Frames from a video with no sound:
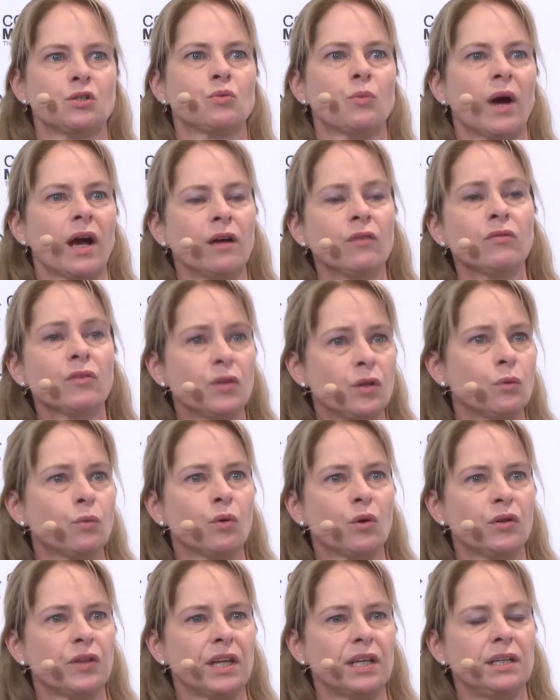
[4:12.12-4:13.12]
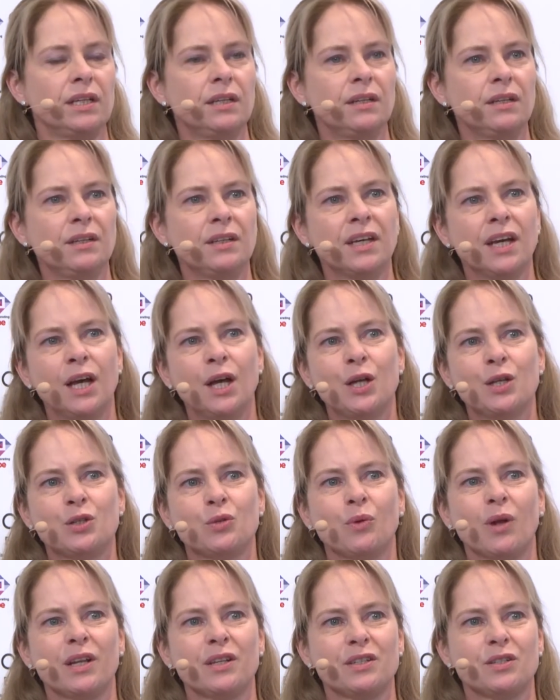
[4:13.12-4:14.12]
wherever in the world they need it, mm-hmm. as
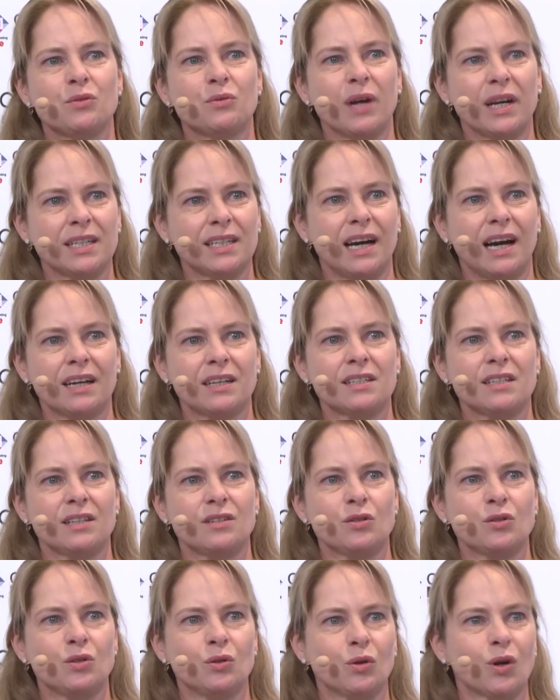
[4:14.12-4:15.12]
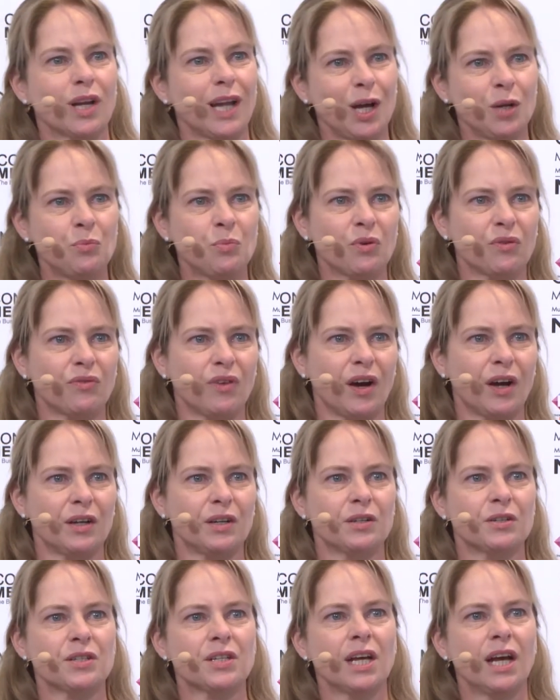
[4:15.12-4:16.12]
well as direct access to cloud
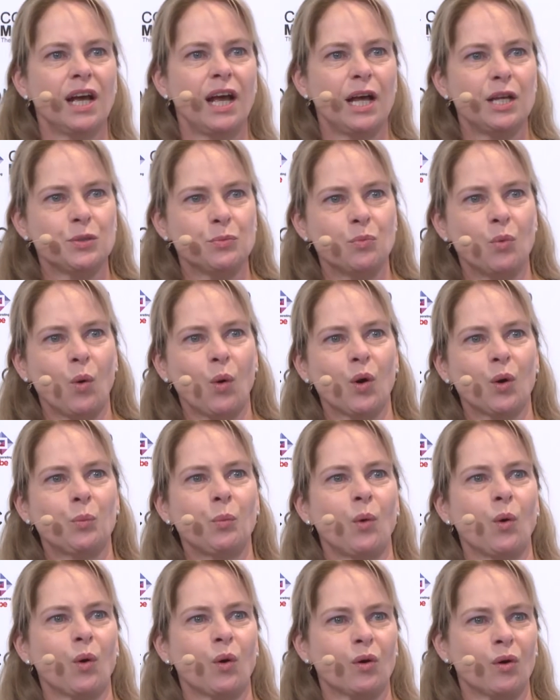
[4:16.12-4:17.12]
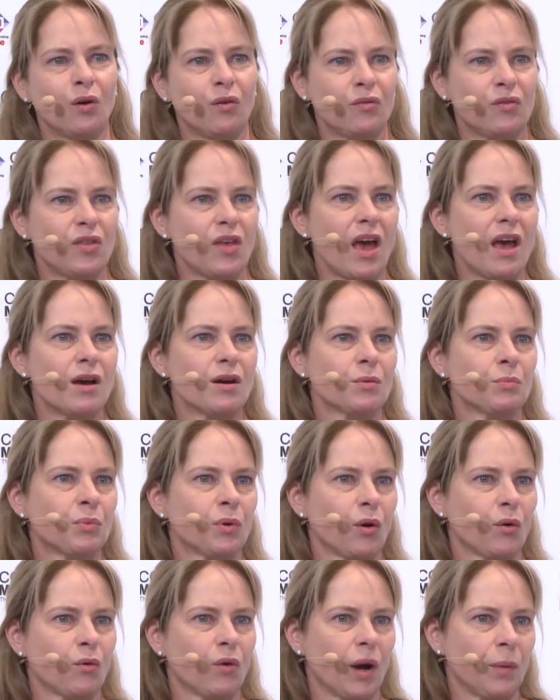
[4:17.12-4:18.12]
providers as more and more of their
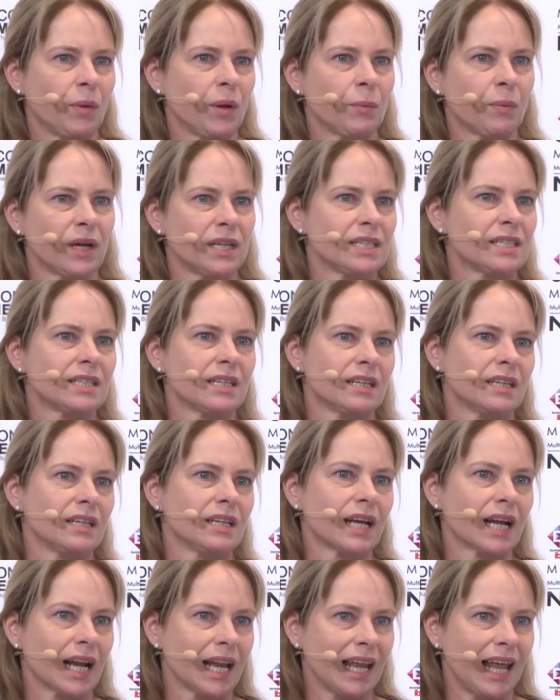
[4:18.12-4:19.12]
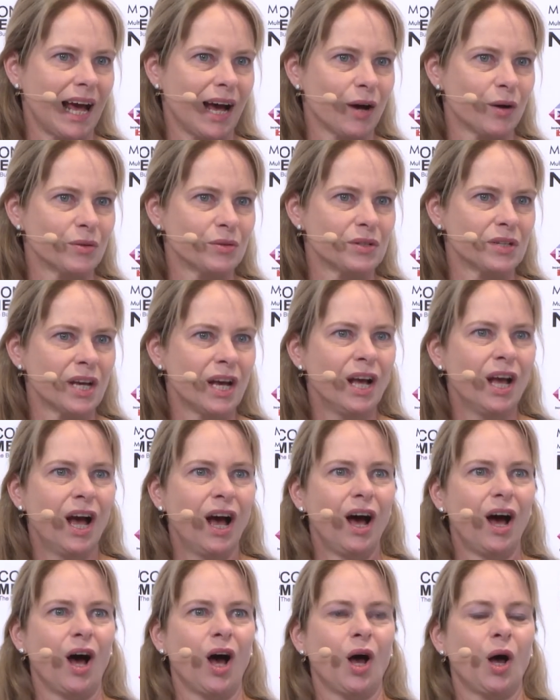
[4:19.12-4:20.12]
programming might sit in the cloud.
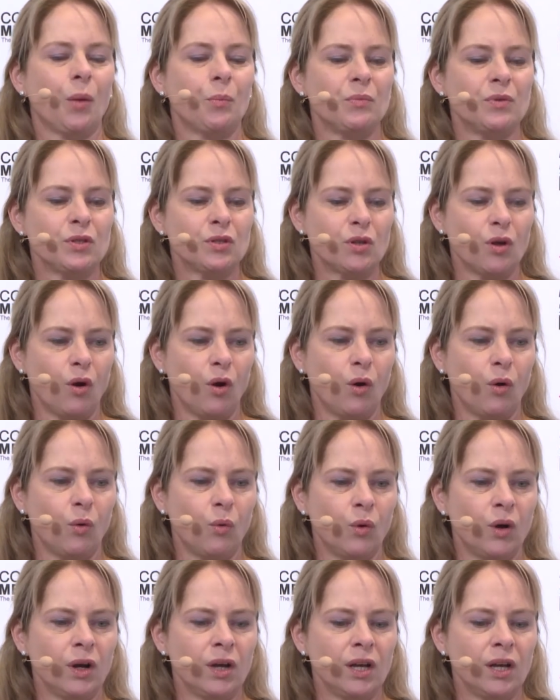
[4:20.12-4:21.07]
Um, so